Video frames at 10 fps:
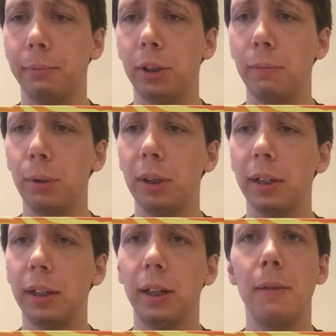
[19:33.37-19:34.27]
Good
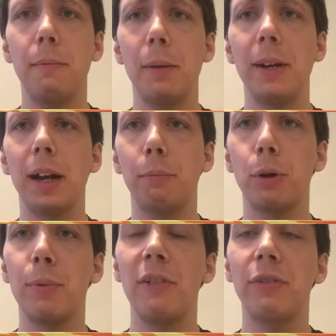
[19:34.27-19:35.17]
book, maybe not
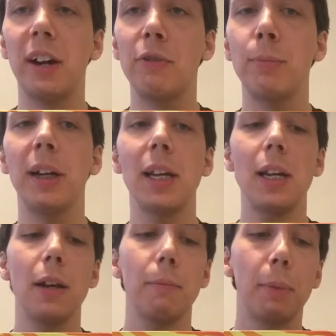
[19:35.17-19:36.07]
appropriate for everybody,